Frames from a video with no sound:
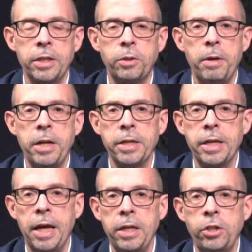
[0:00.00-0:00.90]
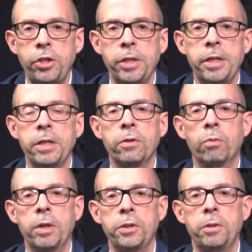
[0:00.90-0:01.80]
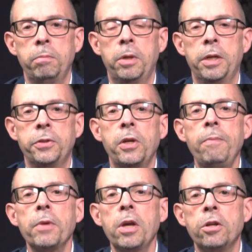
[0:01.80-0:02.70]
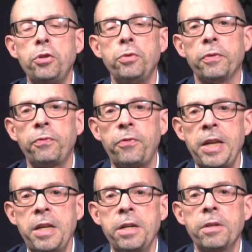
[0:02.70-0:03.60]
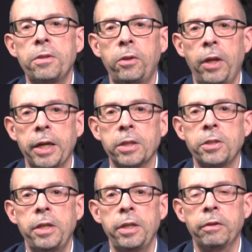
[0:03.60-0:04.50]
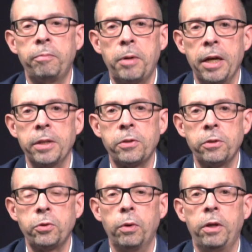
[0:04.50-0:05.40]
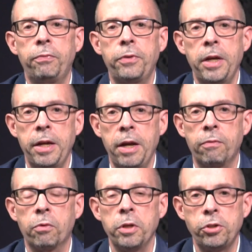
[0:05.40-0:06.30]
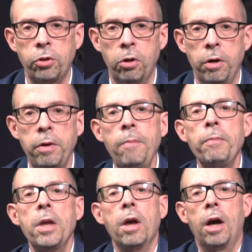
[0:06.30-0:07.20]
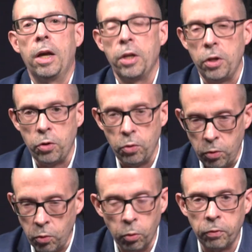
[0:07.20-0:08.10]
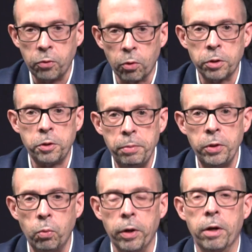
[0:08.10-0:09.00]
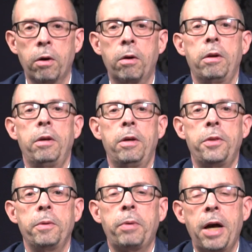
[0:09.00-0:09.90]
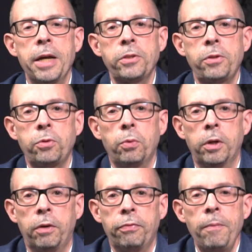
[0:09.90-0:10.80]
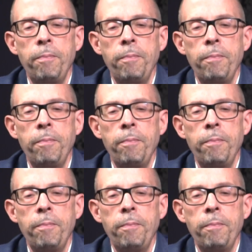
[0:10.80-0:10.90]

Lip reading: has been engaged in recent months to defend the legacy of Pius XII at every turn. You will, of course, be aware that Pius XII